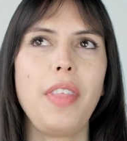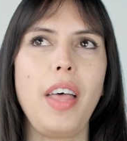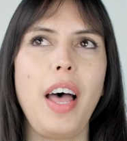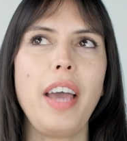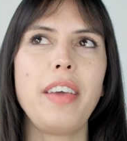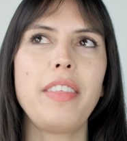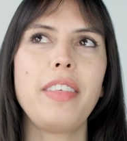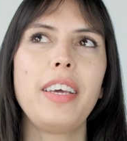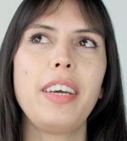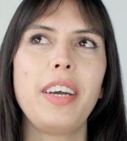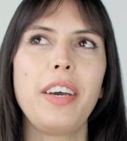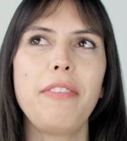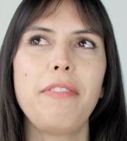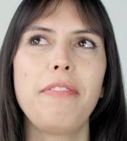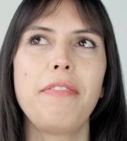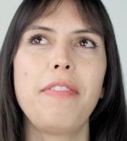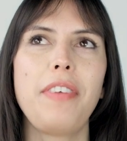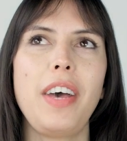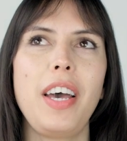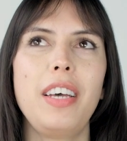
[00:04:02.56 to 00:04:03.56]
I think I
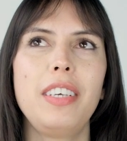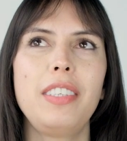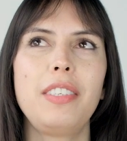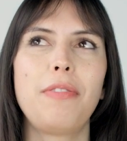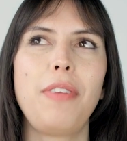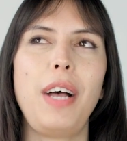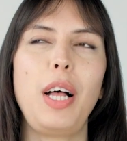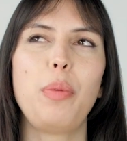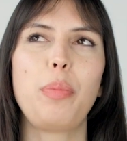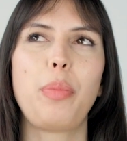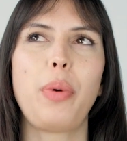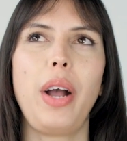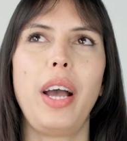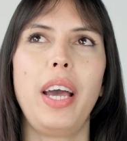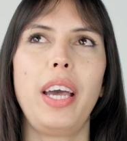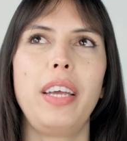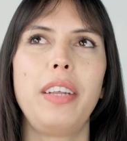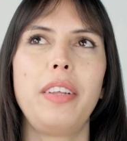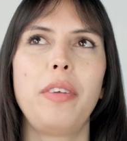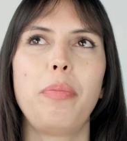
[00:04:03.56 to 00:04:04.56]
first felt
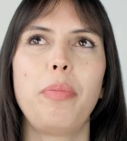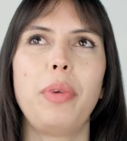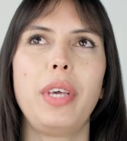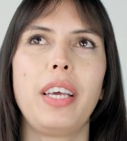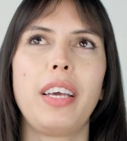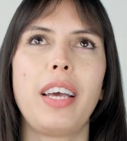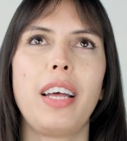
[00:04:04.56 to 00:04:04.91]
pride in being